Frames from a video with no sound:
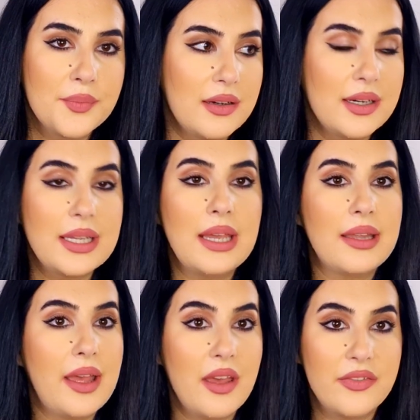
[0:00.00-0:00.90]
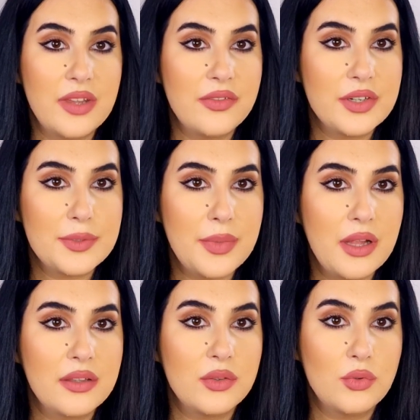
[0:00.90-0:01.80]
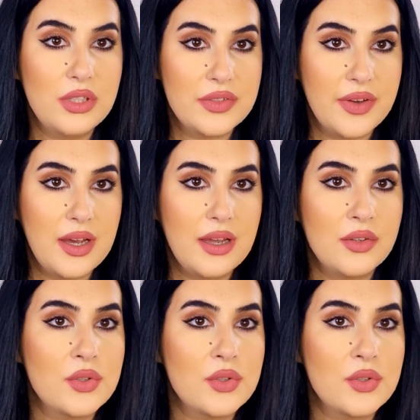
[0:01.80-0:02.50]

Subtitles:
Again, I have never smelled Oud Isfahan,